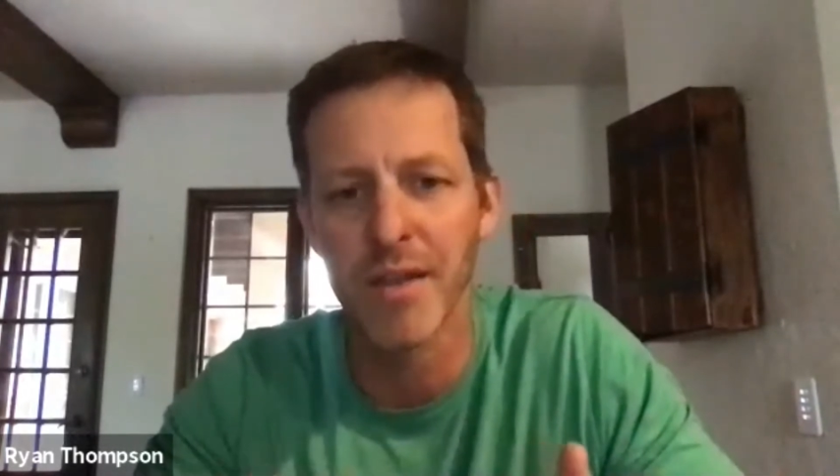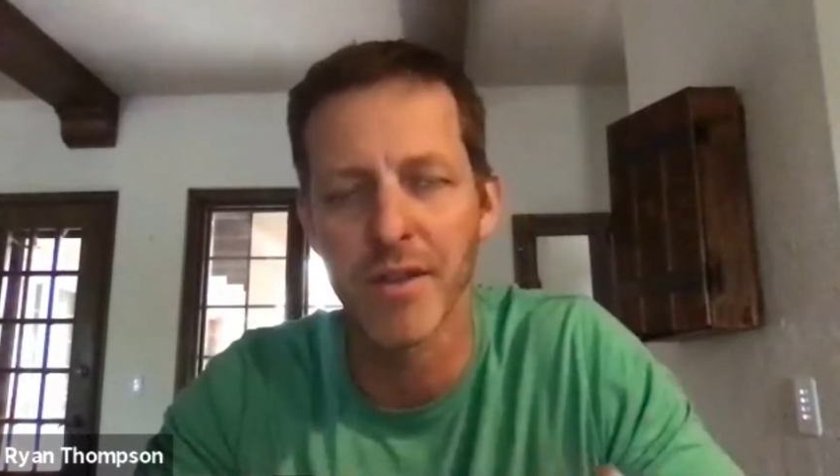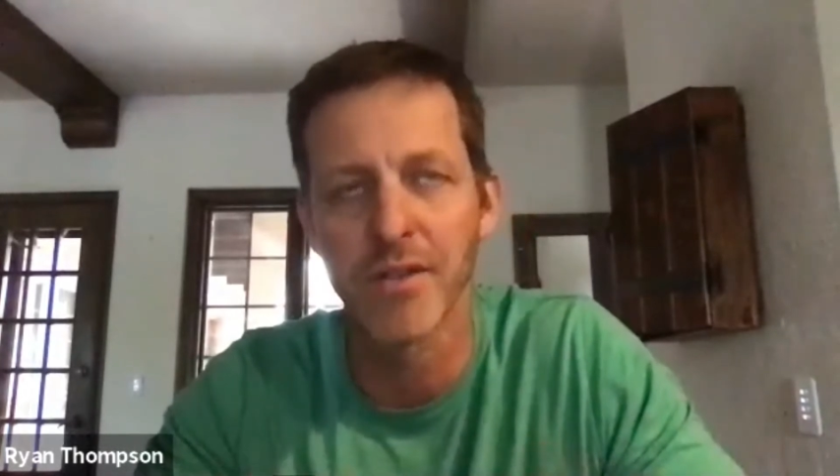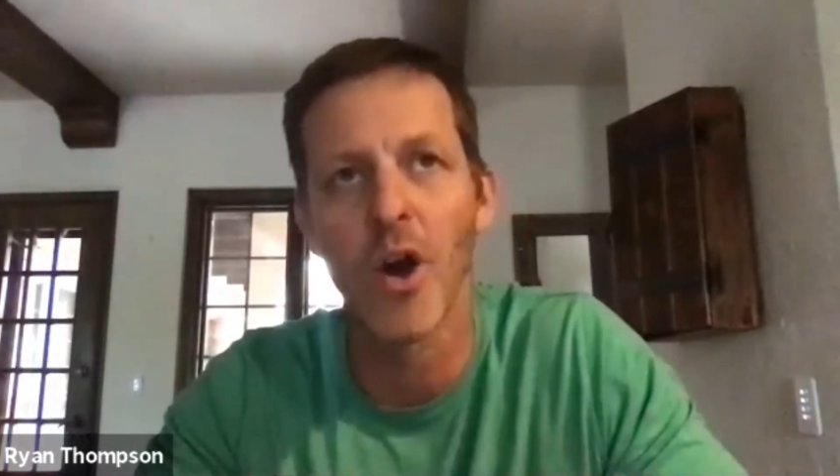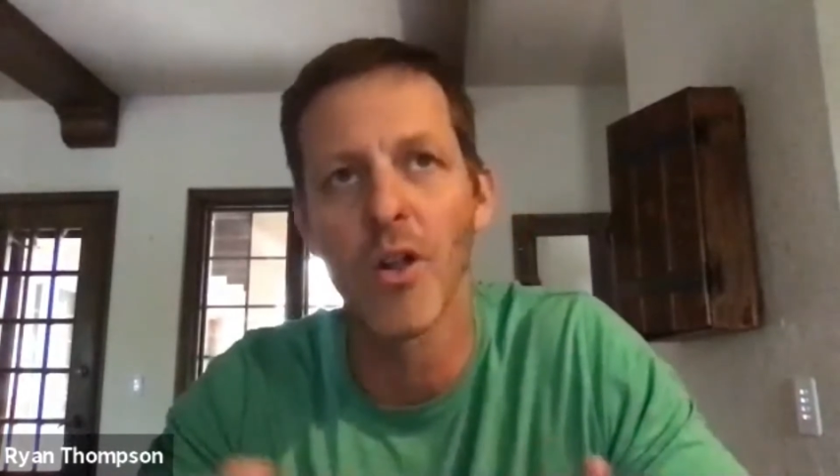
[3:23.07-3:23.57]
the
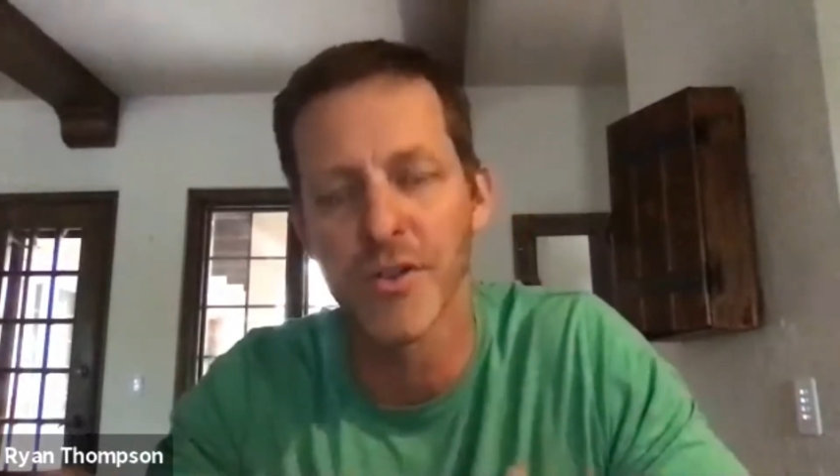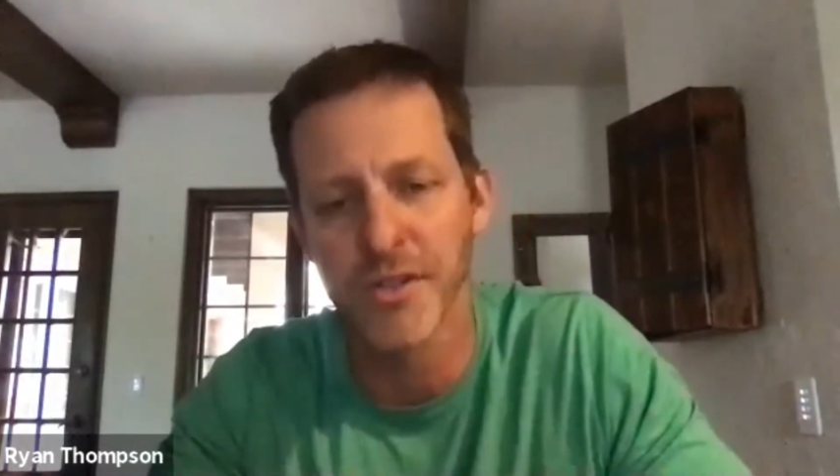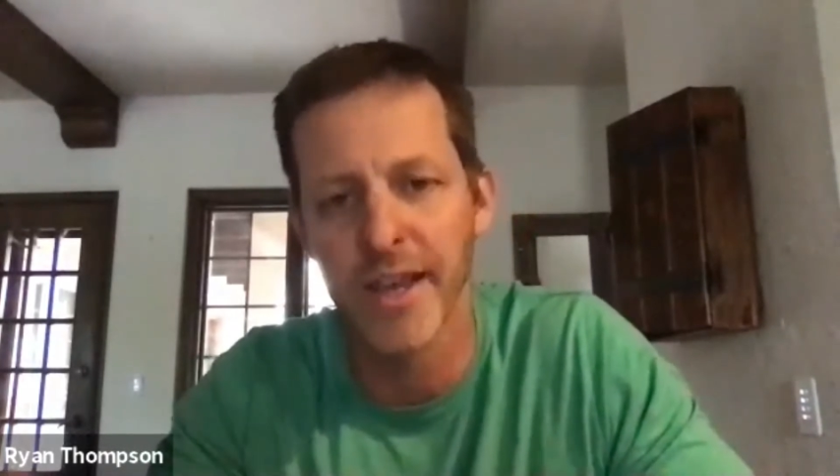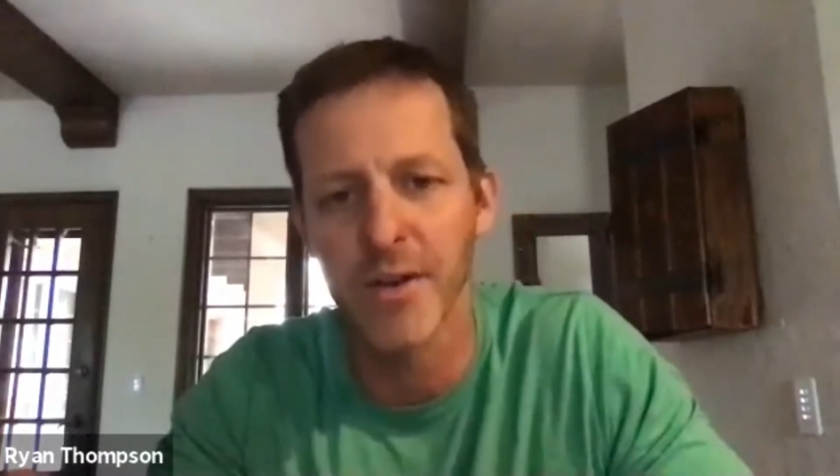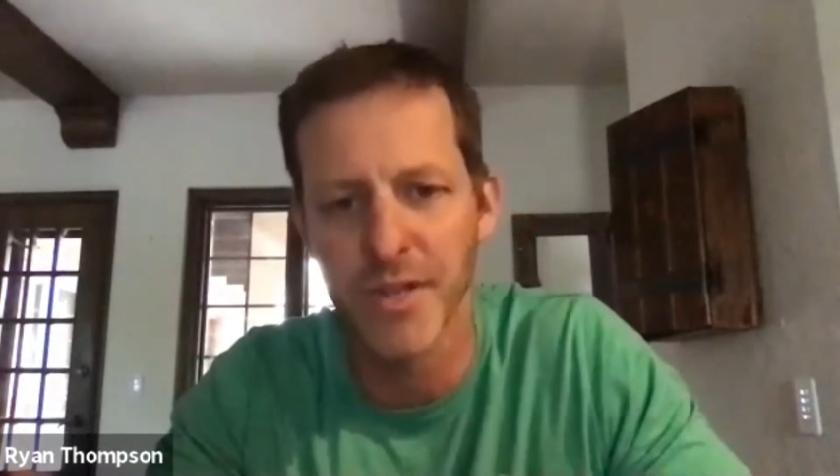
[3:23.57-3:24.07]
dollar
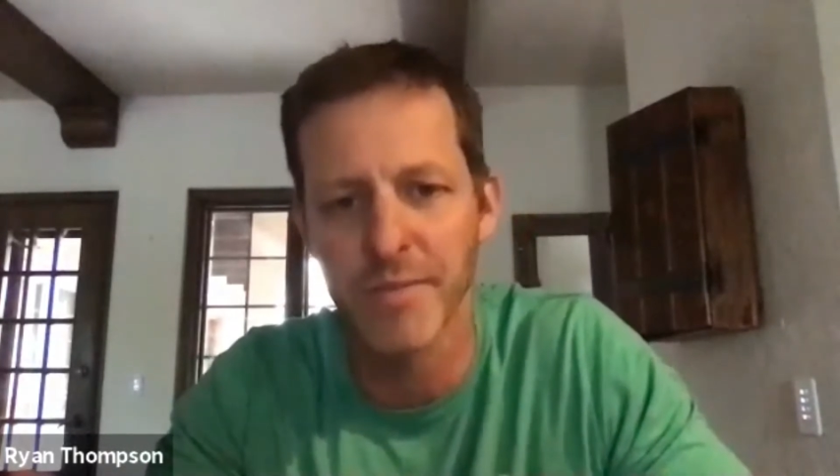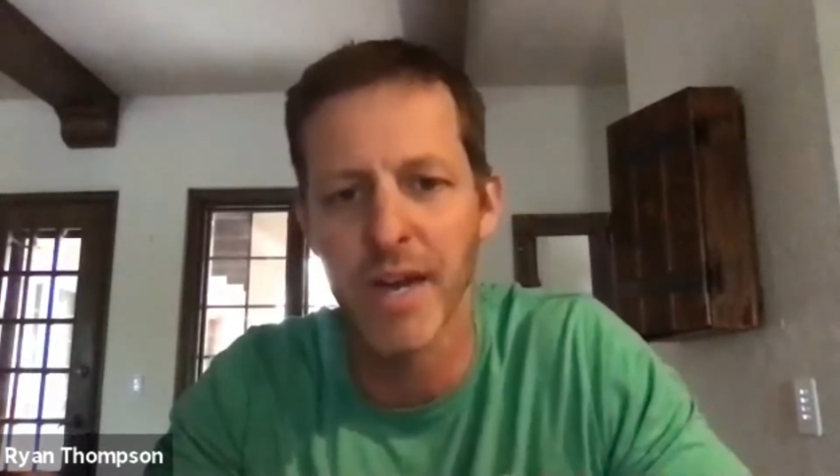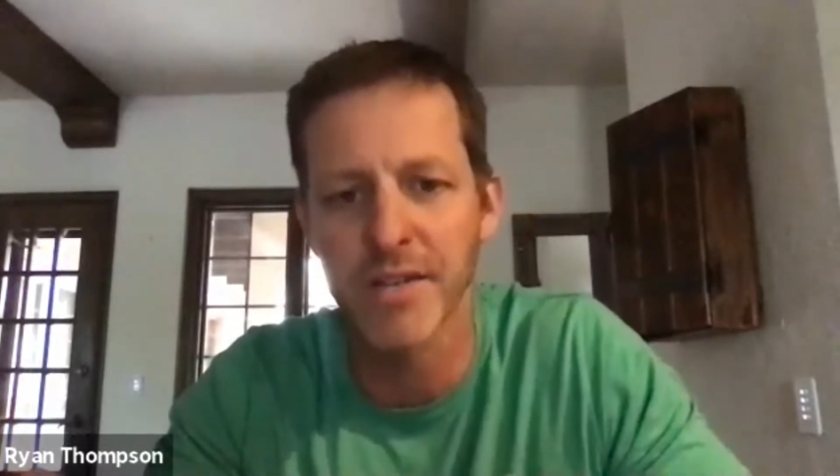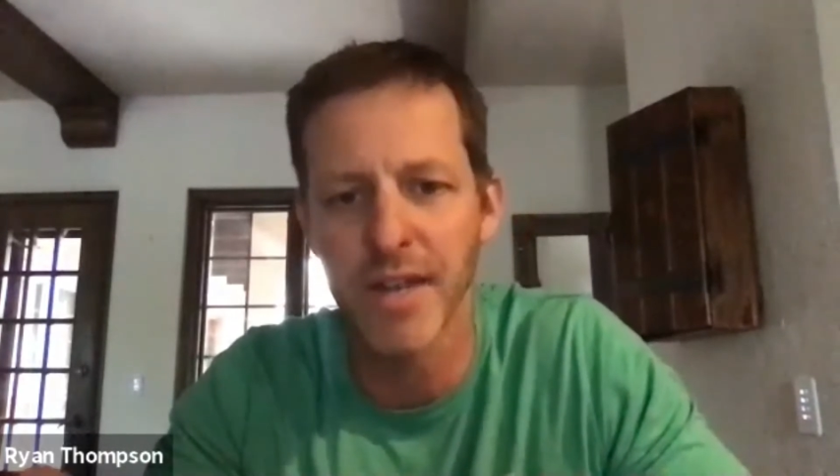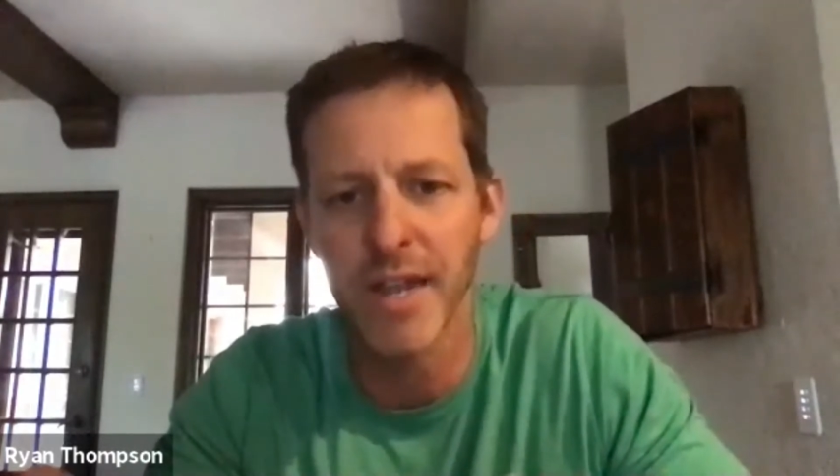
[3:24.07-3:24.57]
sales in
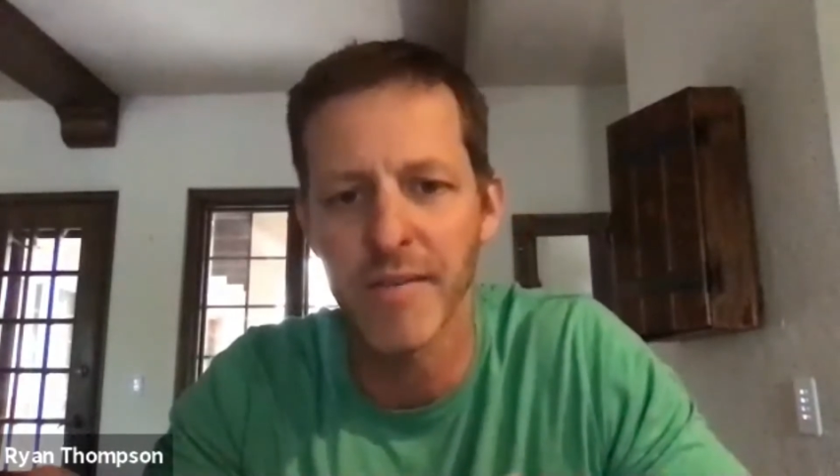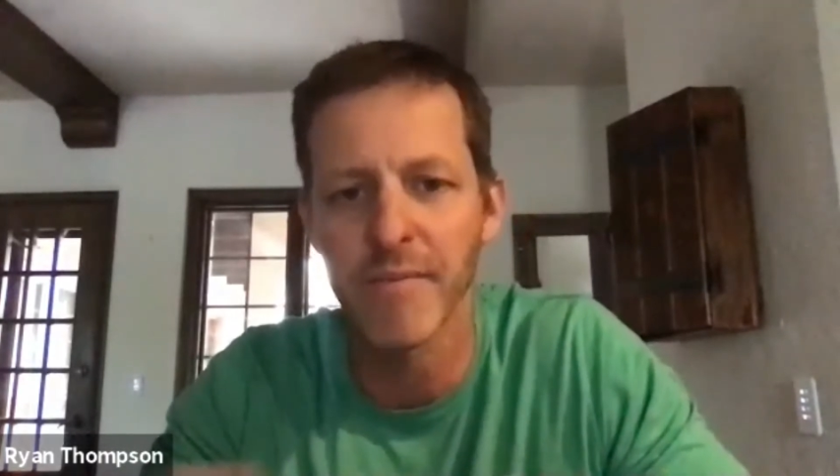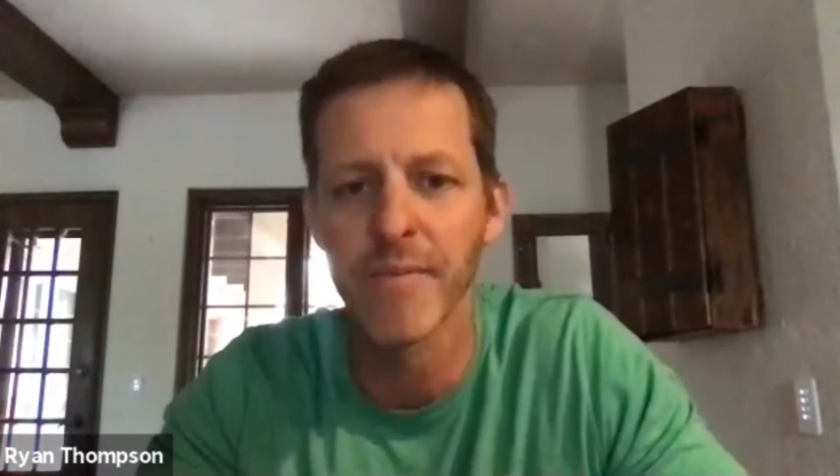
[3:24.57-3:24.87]
my state,